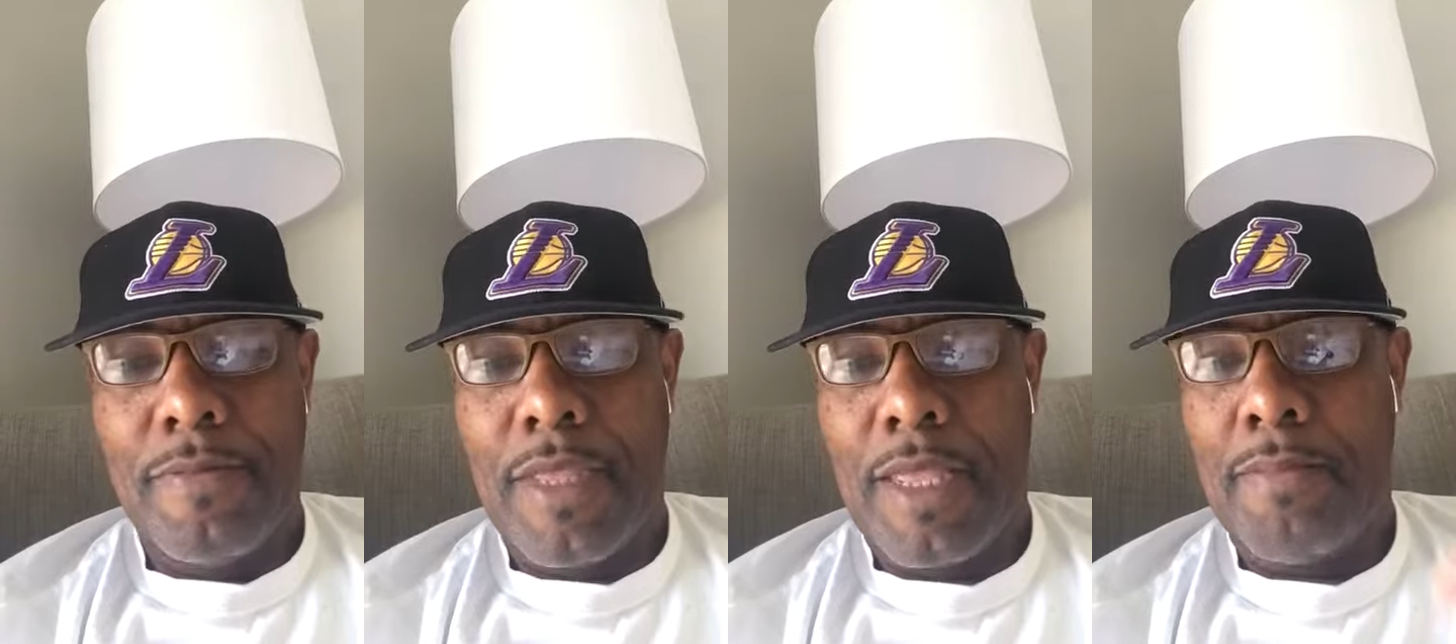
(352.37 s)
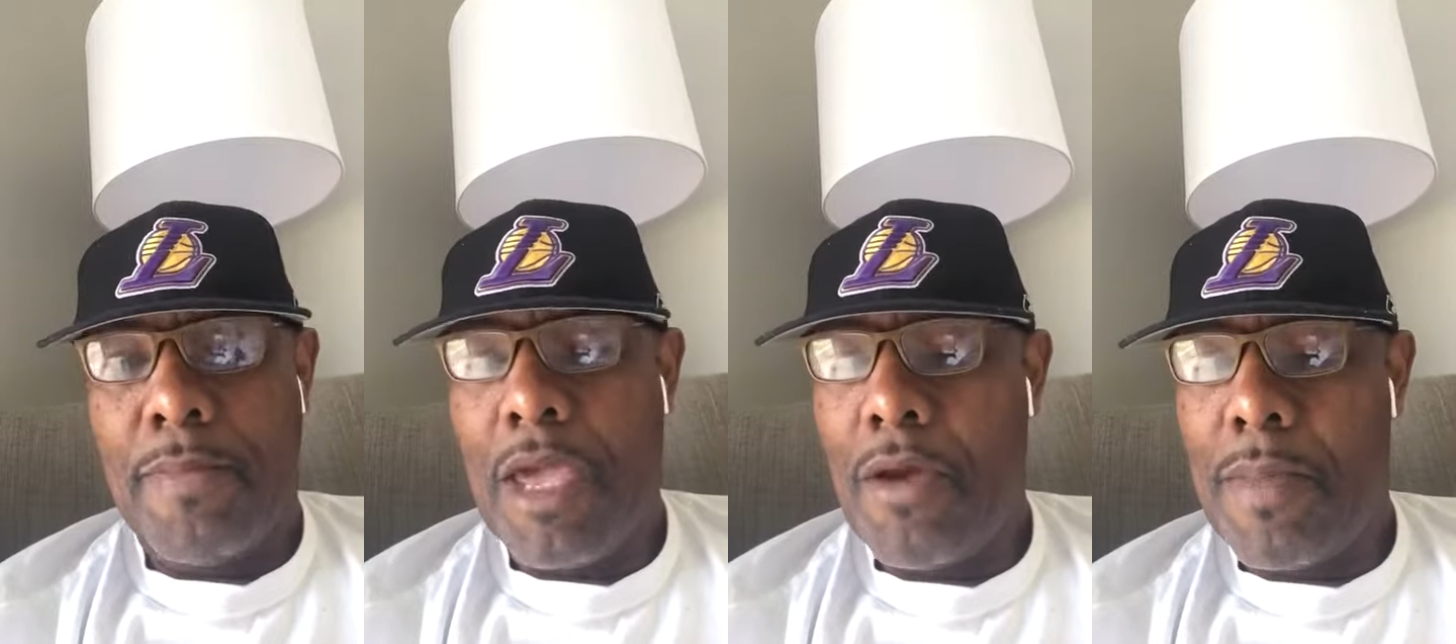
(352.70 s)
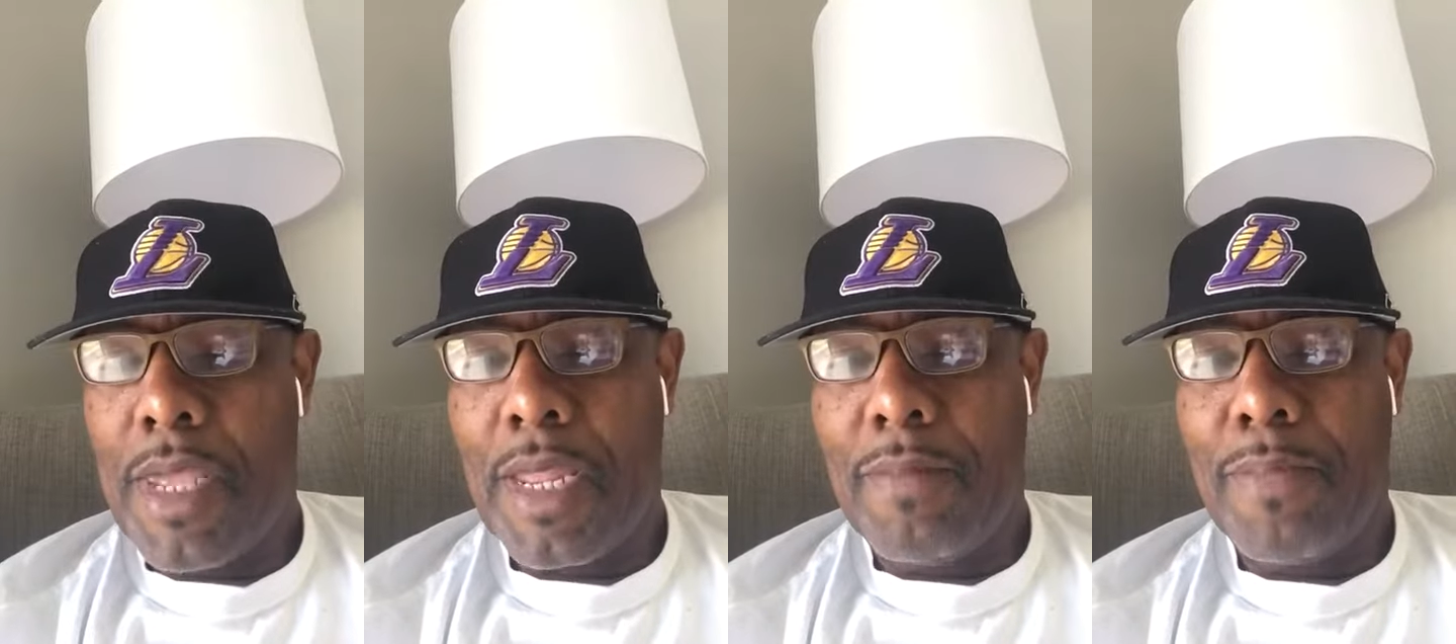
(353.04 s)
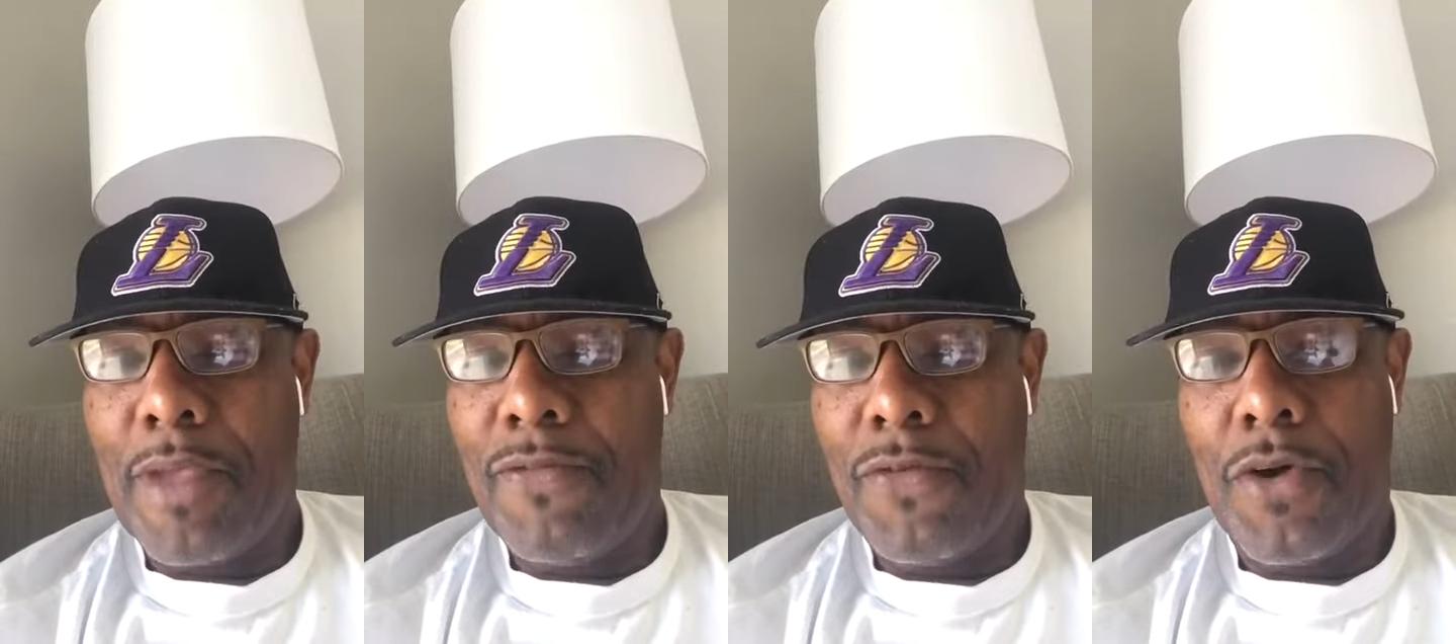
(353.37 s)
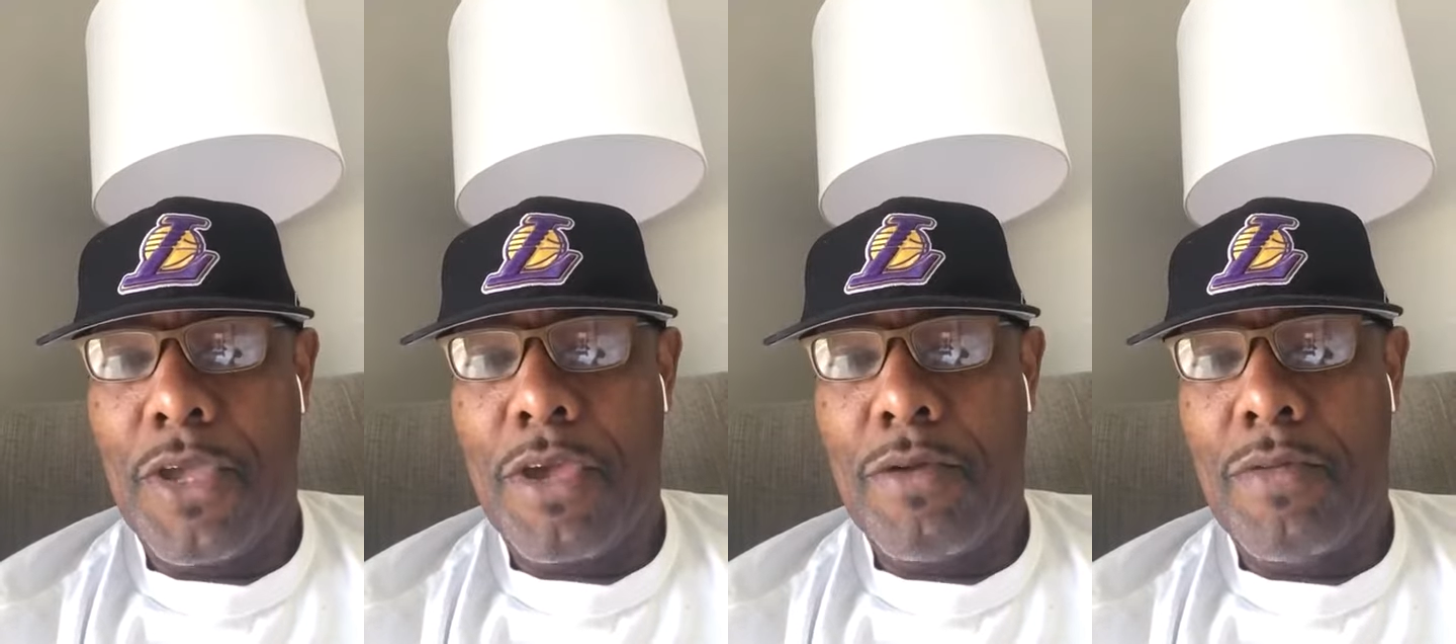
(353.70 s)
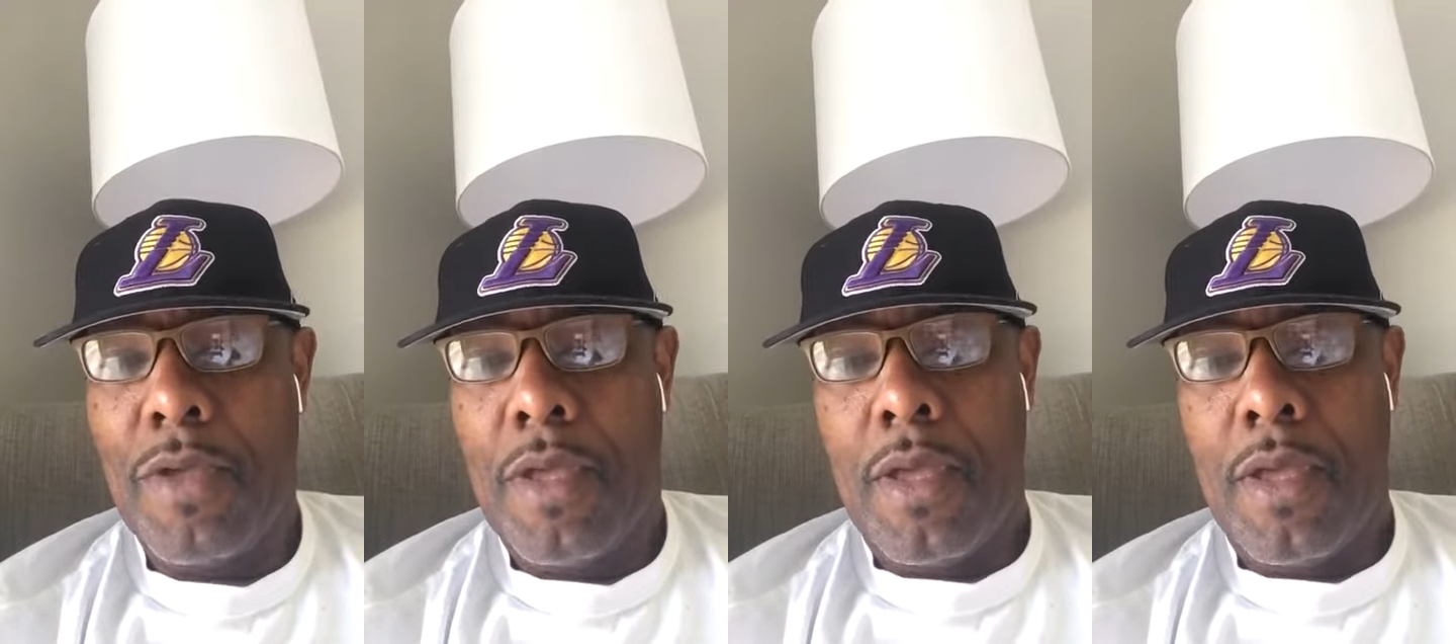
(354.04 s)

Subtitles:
It may or may not be for you,